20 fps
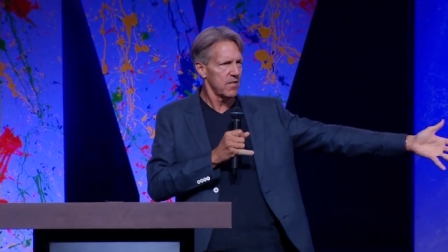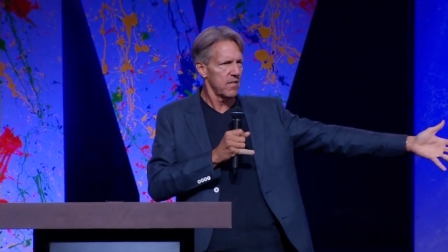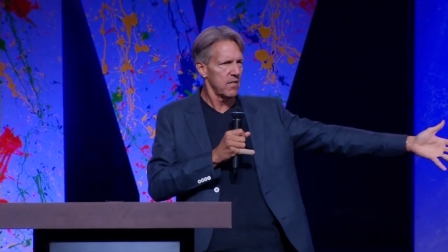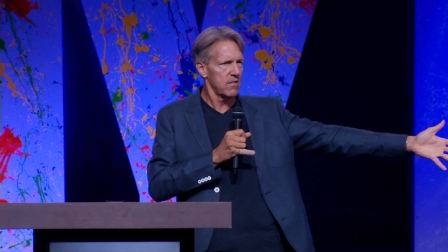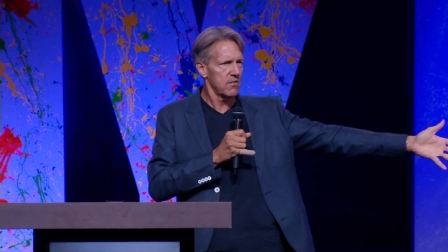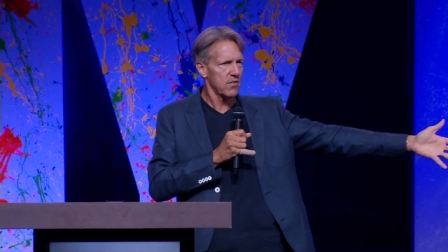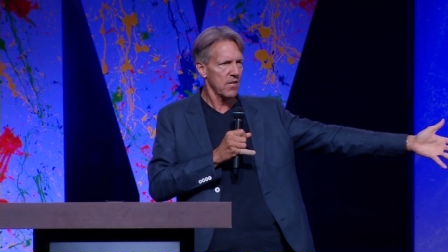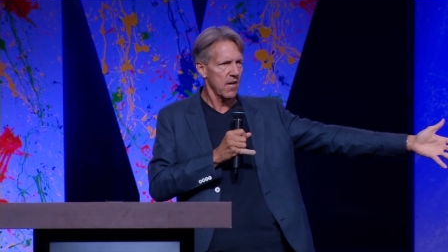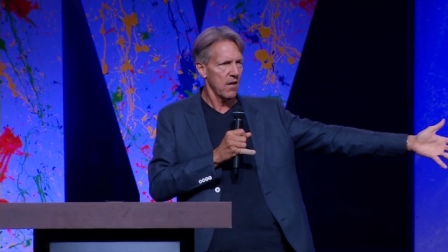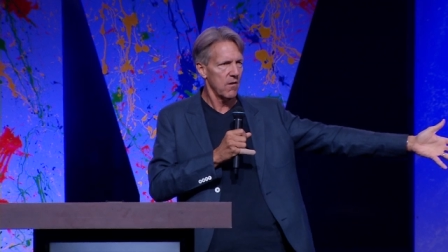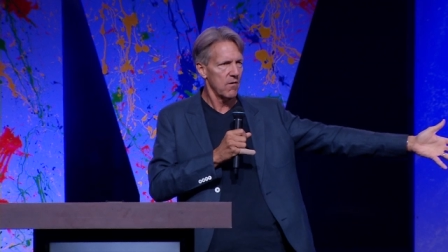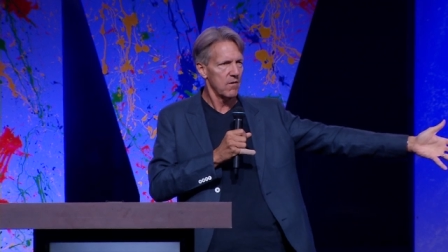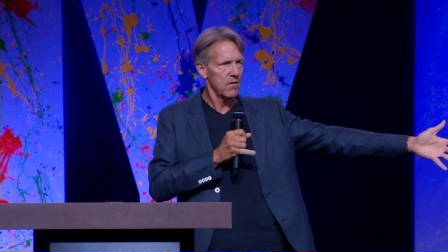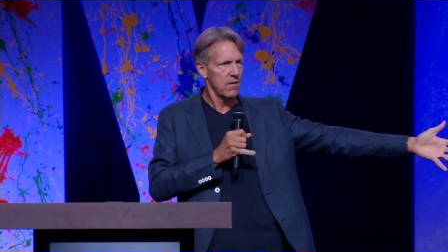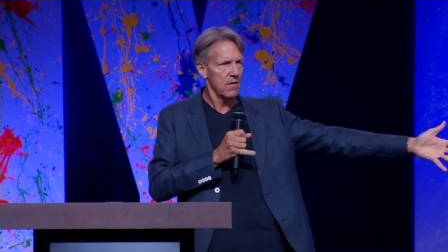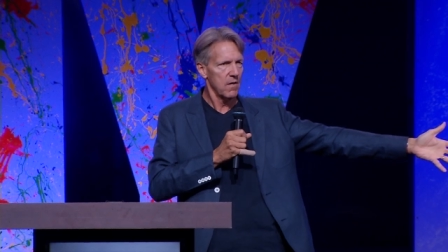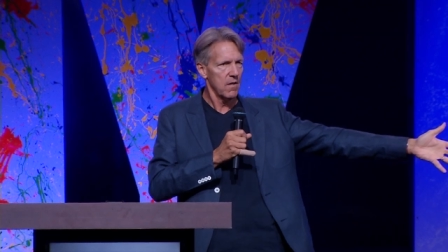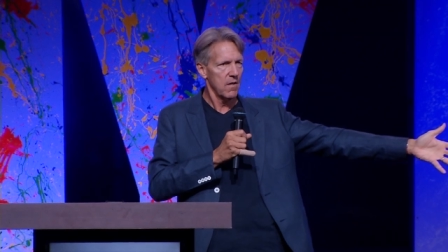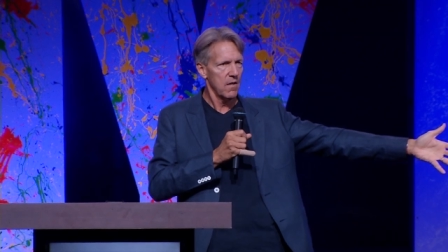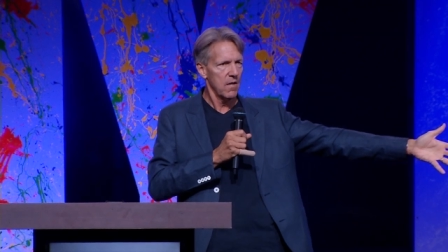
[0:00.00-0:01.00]
years ago
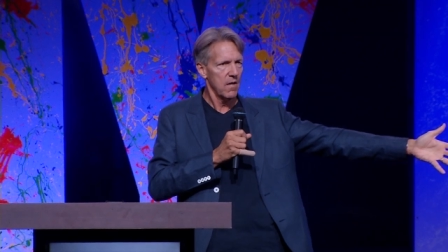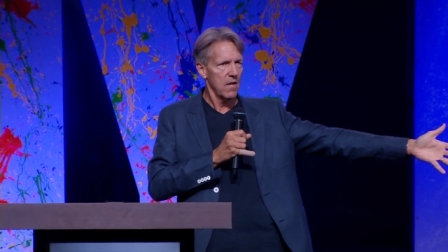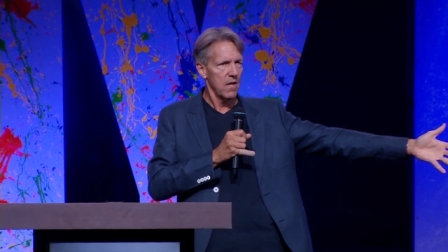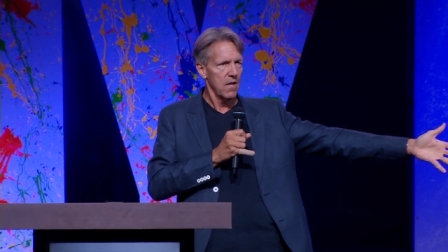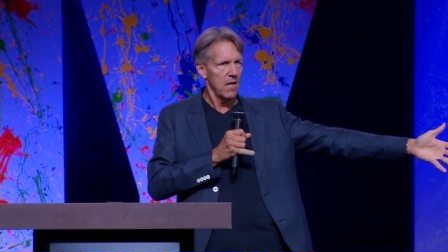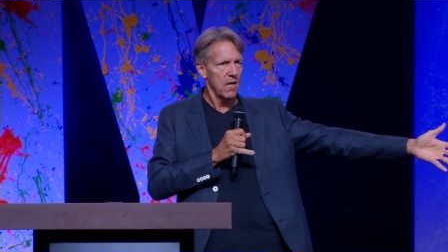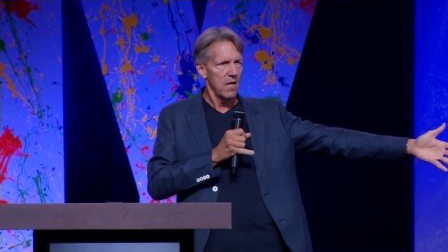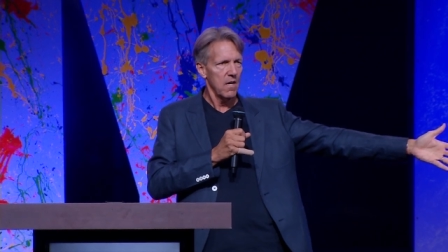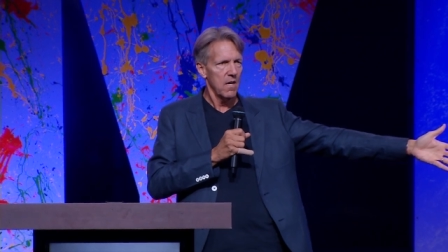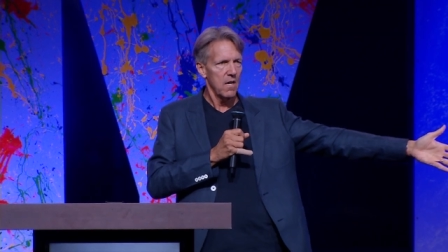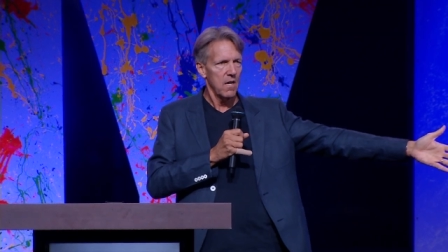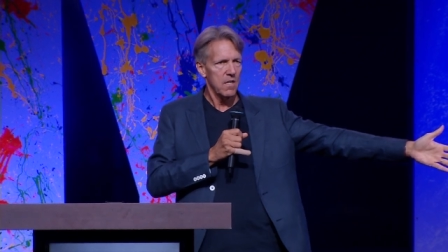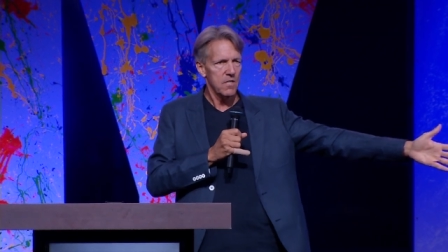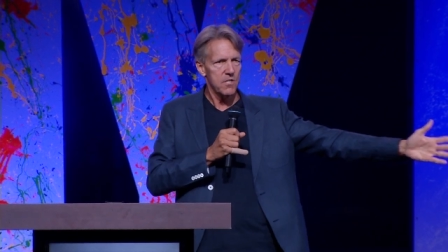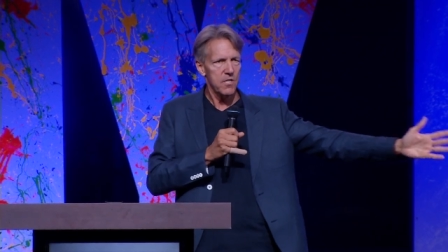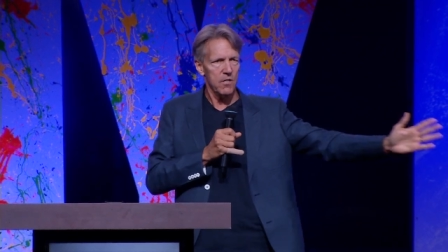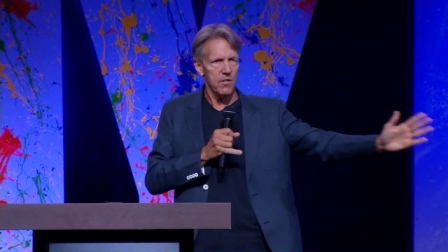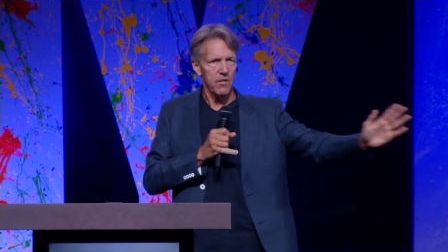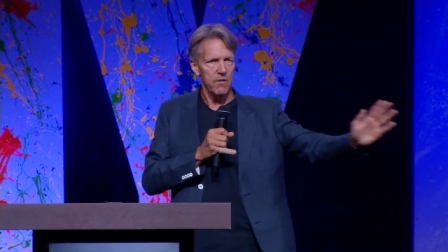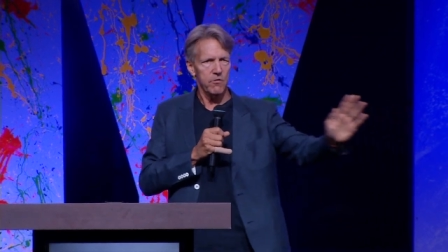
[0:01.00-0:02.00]

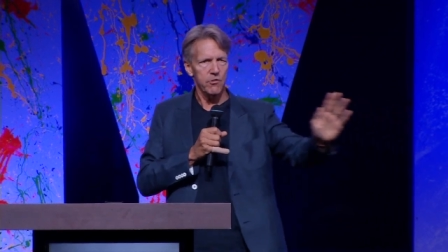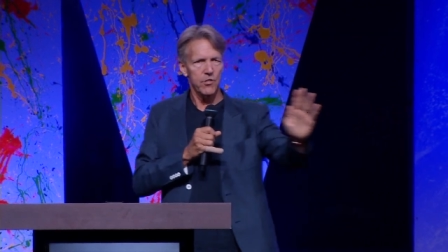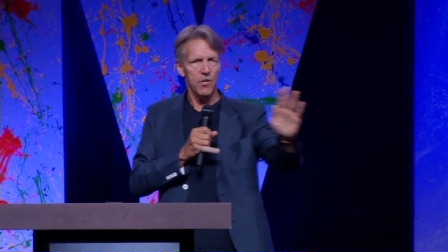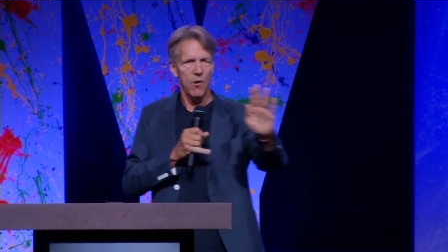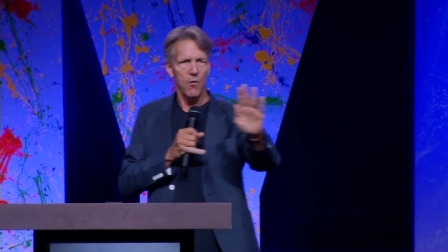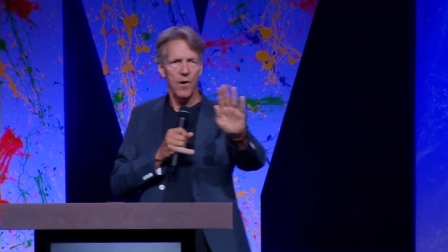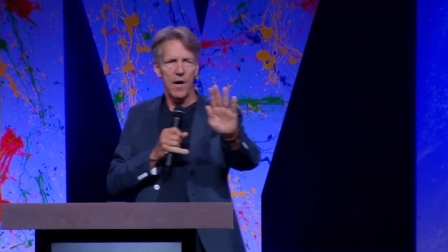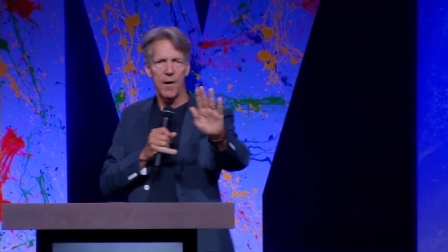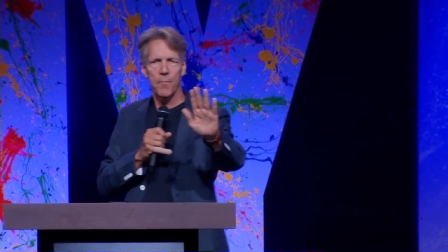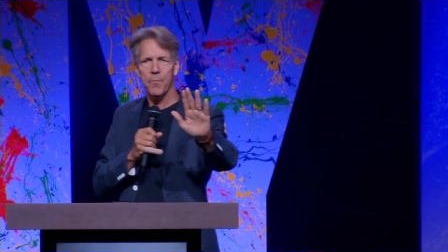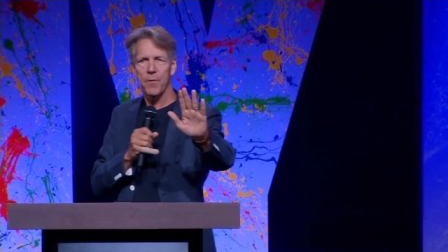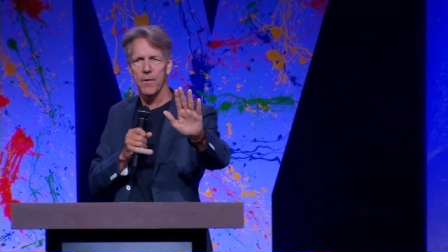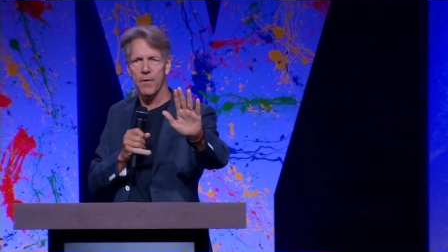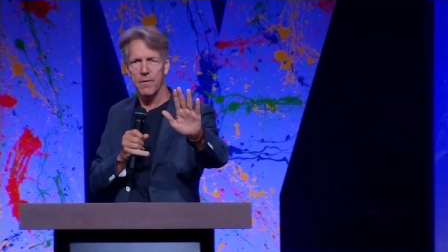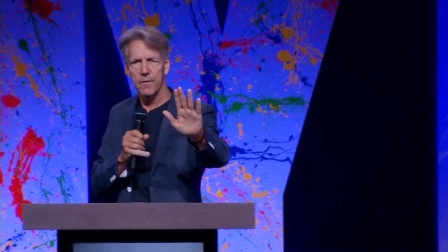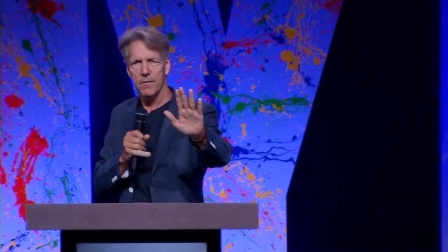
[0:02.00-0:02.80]
until you show up.